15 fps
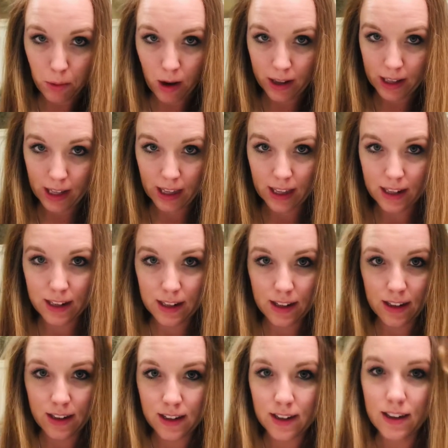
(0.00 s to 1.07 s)
walking in.
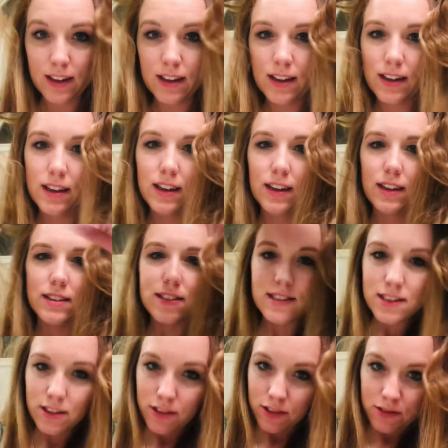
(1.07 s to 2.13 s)
And
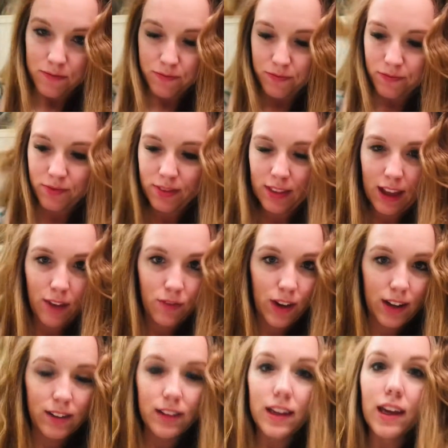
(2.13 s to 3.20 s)
so I
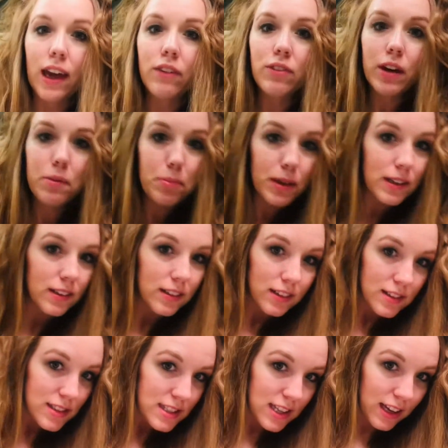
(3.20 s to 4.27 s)
finally gave up
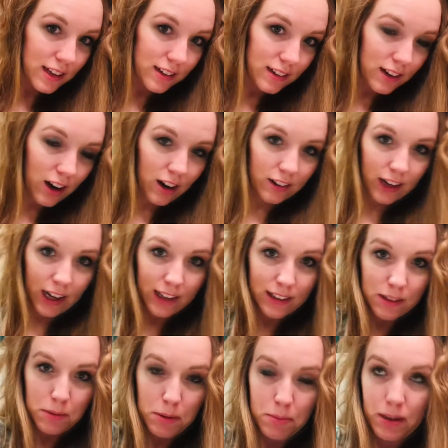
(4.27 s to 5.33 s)
and said, all right,
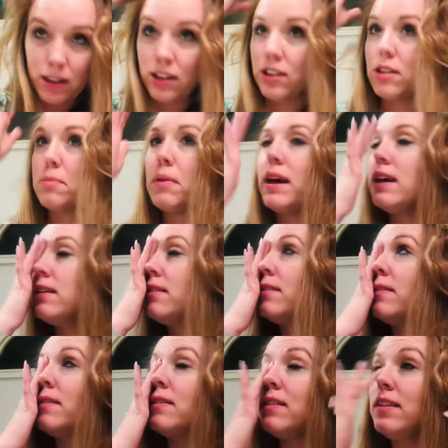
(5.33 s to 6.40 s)
let me put her to bed.
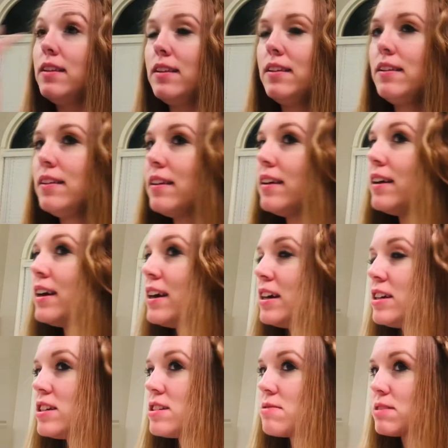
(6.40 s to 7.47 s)

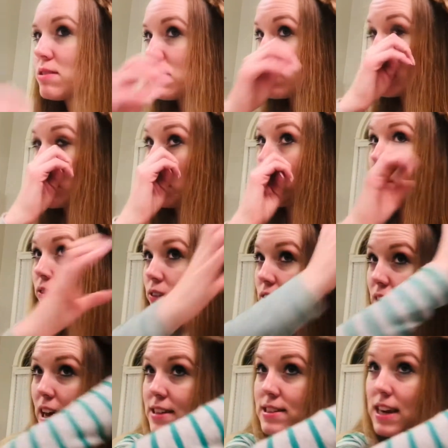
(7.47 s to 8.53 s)
She went to a sleepover
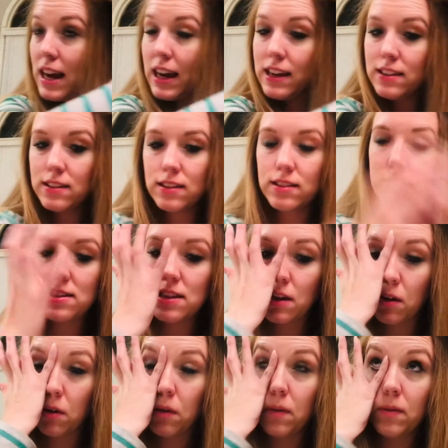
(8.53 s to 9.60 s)
last night,
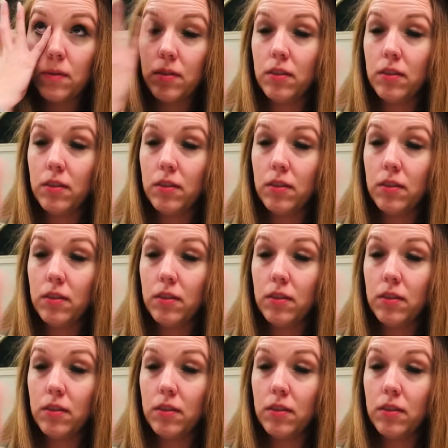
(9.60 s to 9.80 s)
so